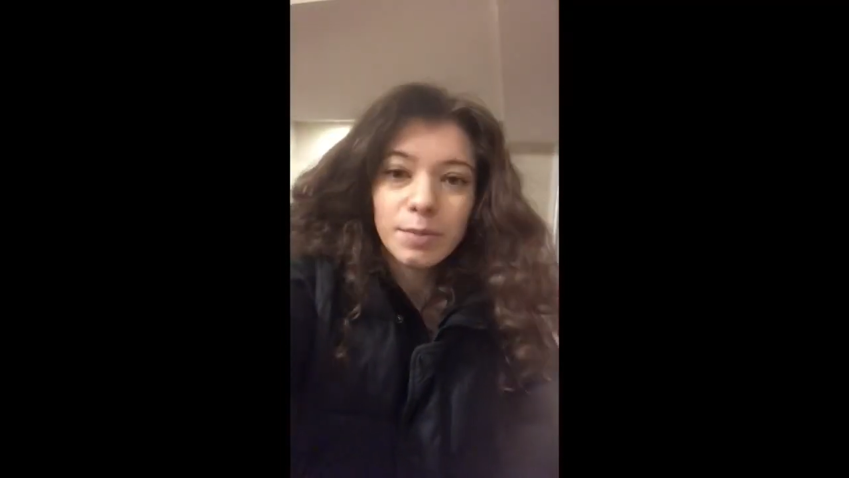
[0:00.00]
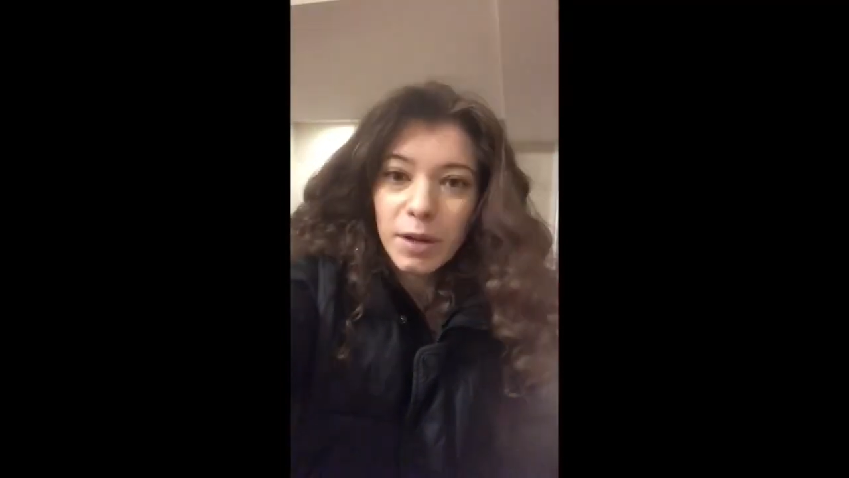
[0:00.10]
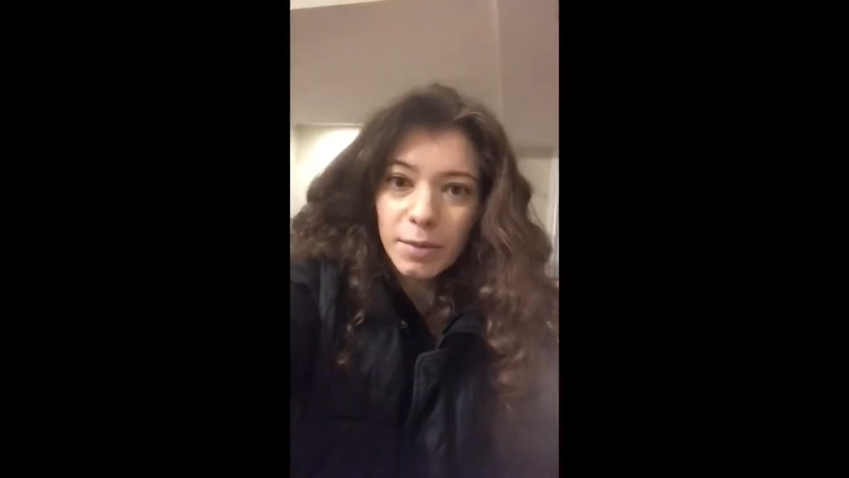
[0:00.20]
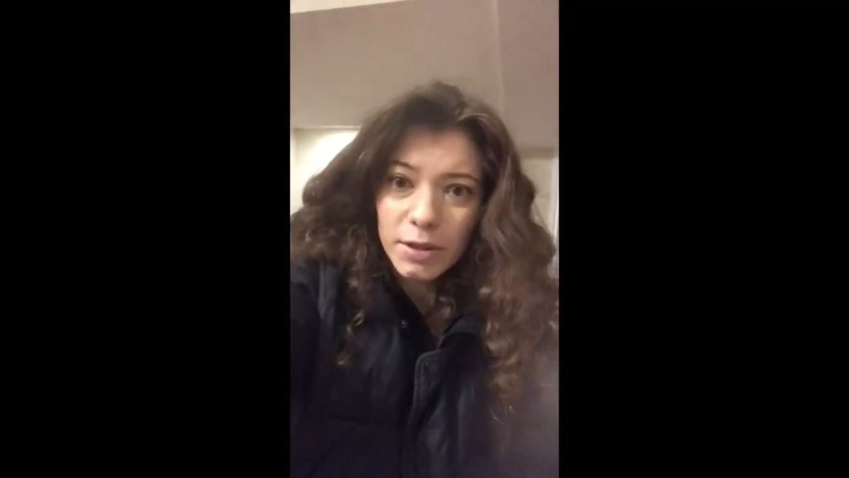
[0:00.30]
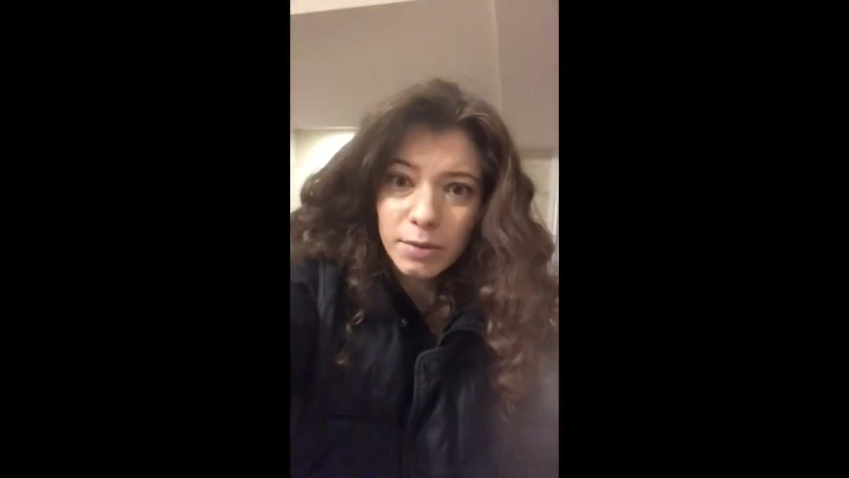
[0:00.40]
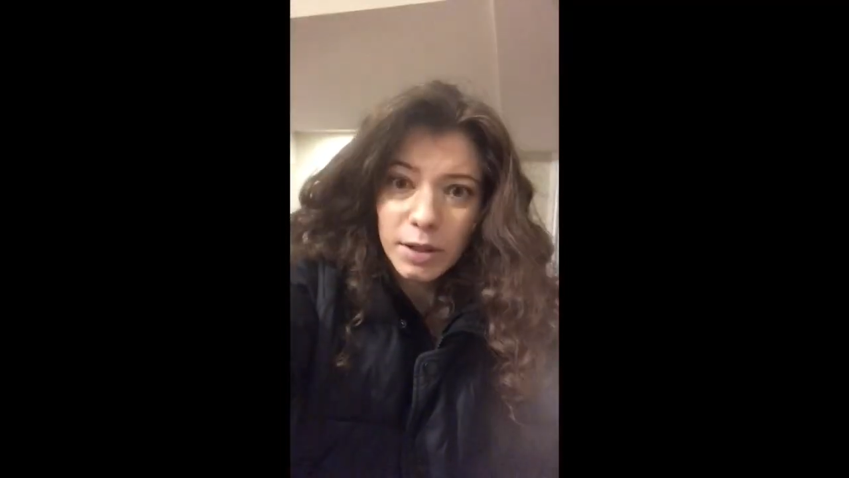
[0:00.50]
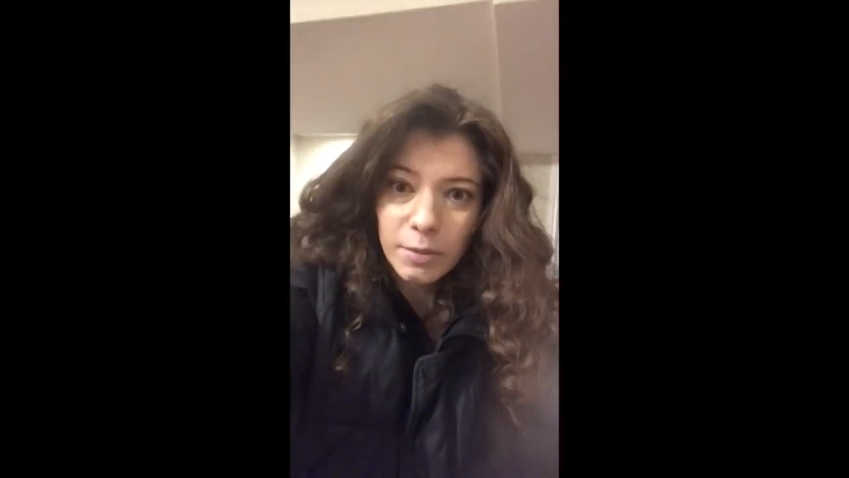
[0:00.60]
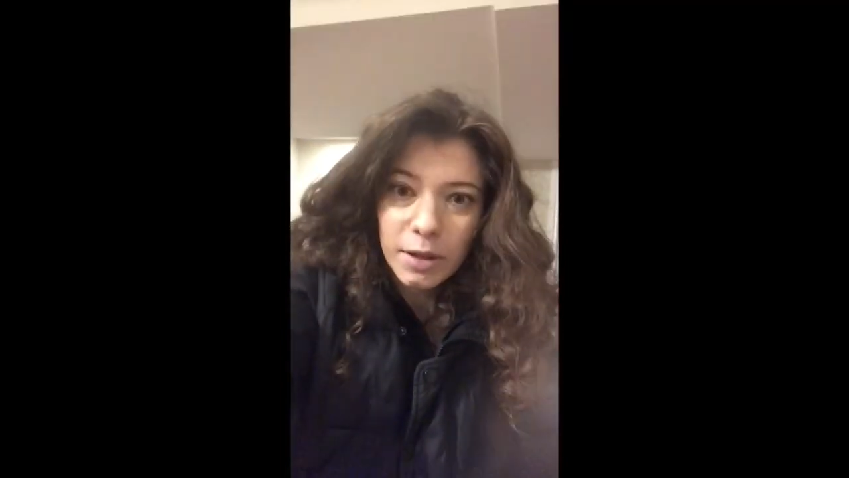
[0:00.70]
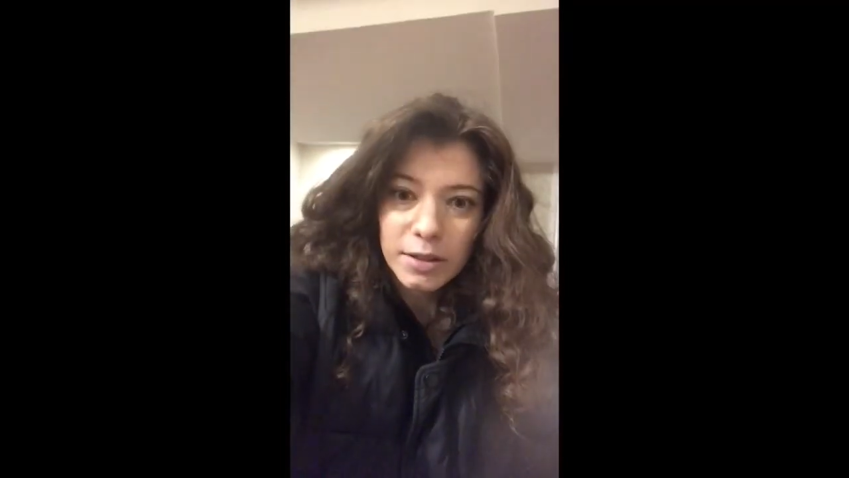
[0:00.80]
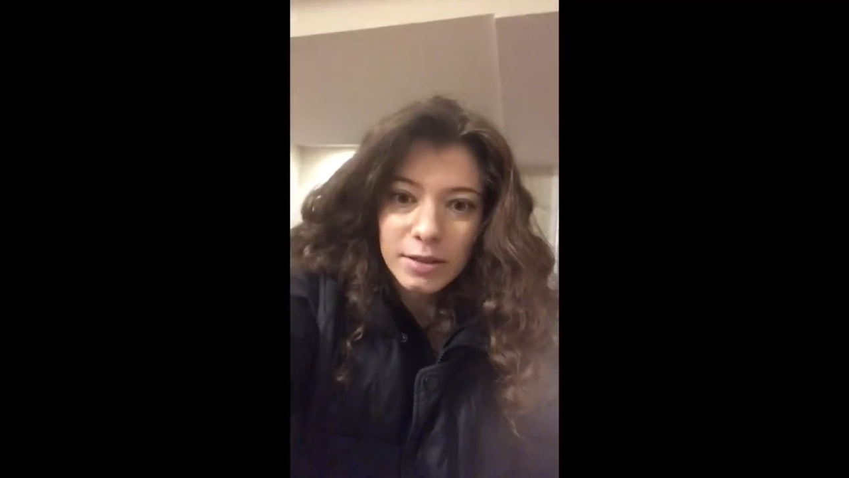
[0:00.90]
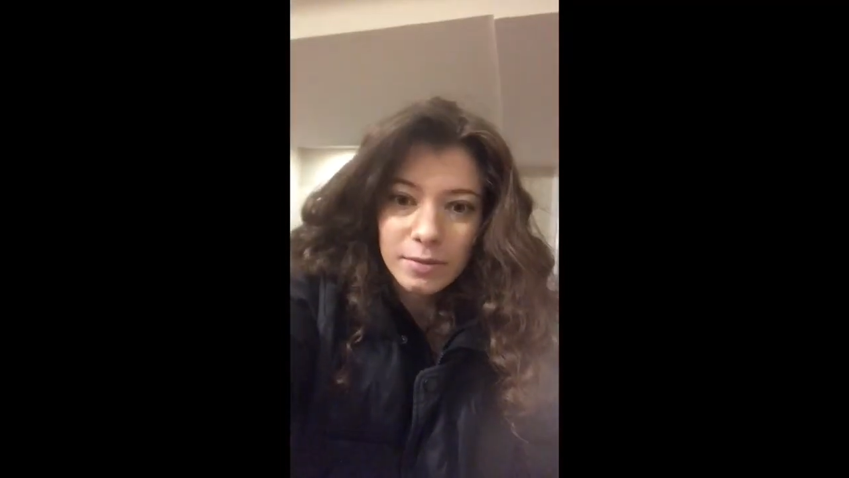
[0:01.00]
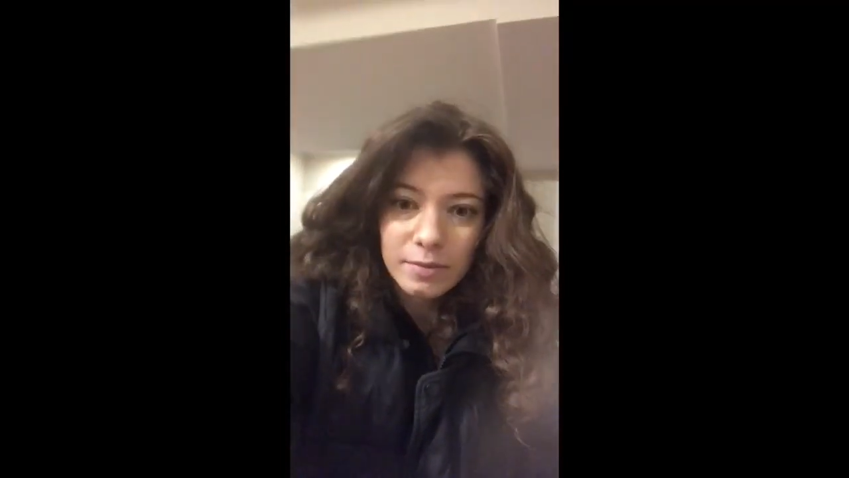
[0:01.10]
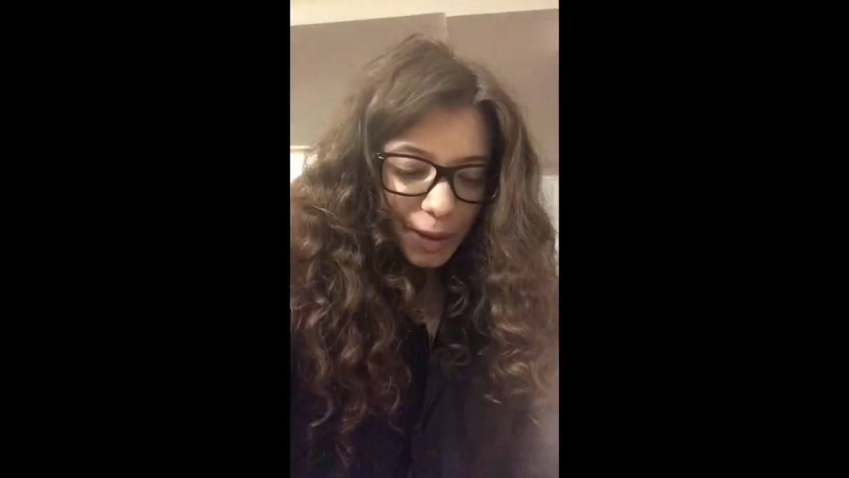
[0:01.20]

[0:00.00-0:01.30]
pretty much what it was.